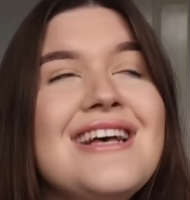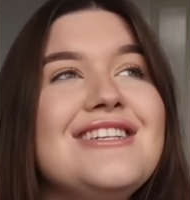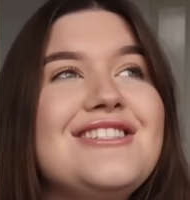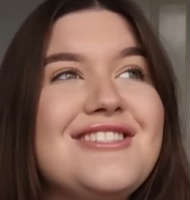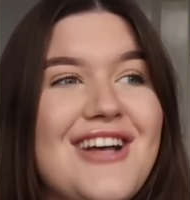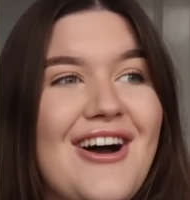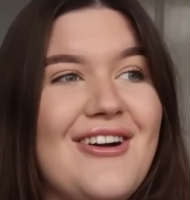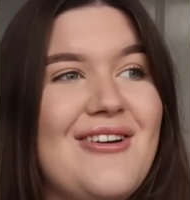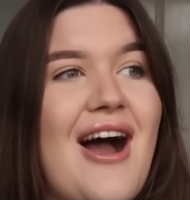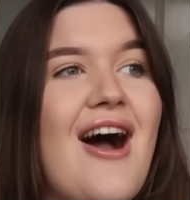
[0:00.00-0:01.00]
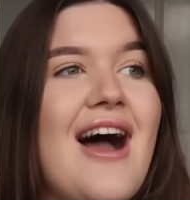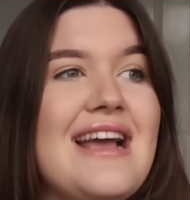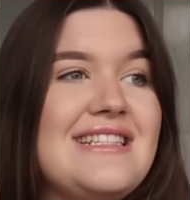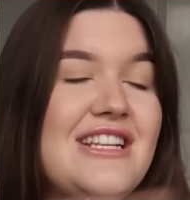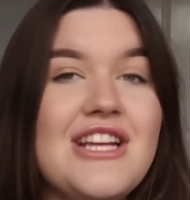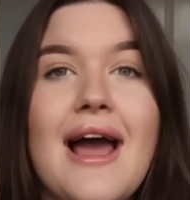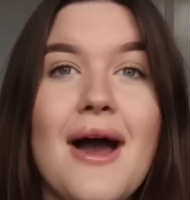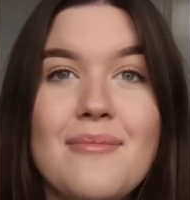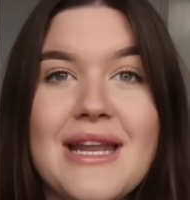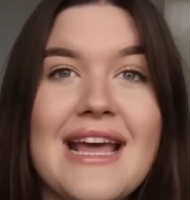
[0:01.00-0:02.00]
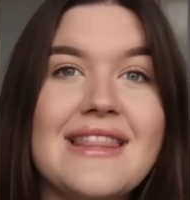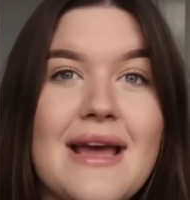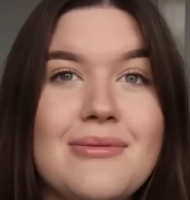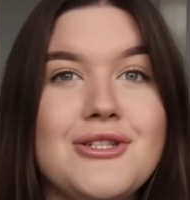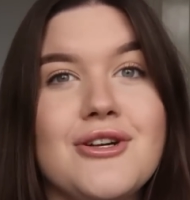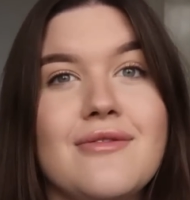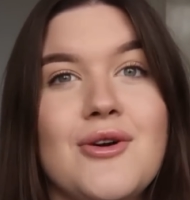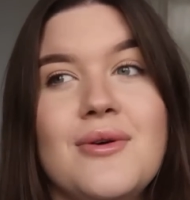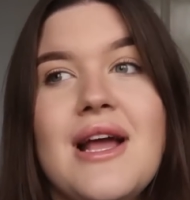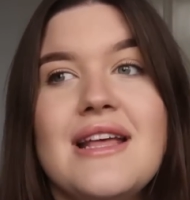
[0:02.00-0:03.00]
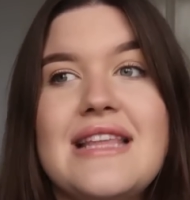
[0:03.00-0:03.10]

So I said, yeah, I'm gonna get the epidural.